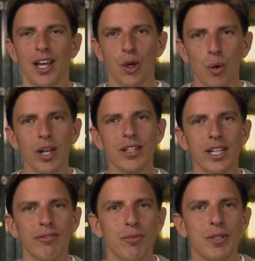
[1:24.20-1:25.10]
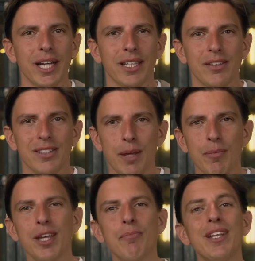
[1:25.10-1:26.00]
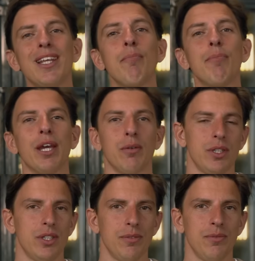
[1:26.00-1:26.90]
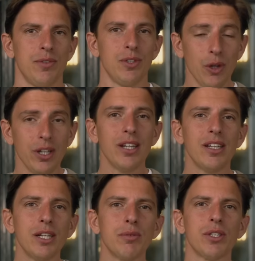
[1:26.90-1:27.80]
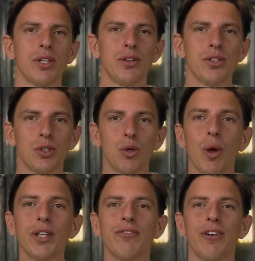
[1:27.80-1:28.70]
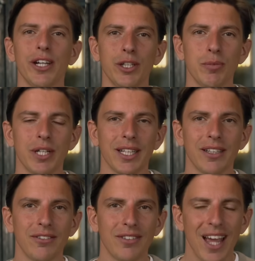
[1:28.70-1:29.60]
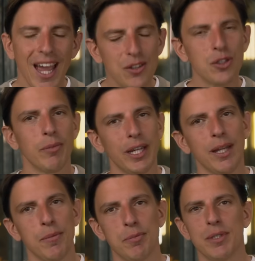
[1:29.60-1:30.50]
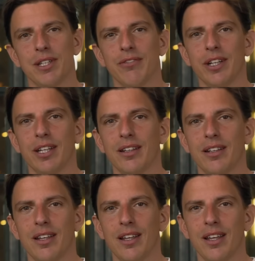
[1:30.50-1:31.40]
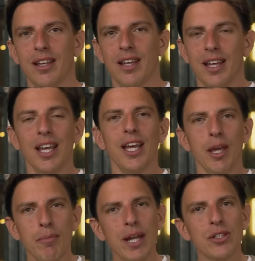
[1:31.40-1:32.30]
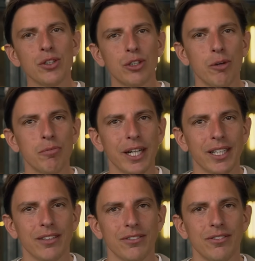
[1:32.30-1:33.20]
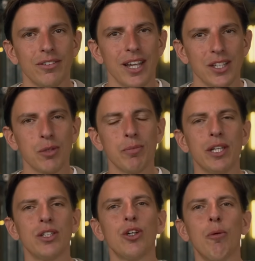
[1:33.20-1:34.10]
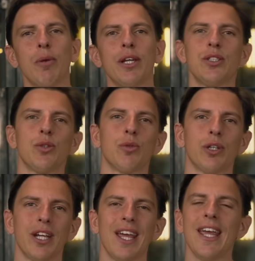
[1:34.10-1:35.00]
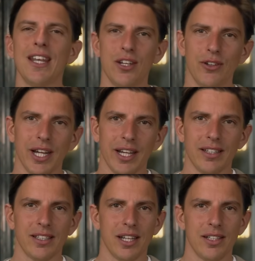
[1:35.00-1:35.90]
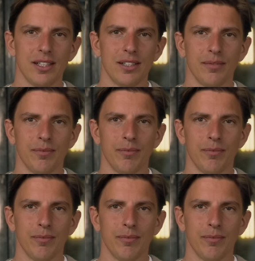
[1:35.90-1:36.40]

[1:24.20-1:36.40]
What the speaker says: Qualitative objectives can be a bit ambiguous, so you need key results to quantify the objective and to make them specific. Imagine your objective is to be a top place to work in the United States.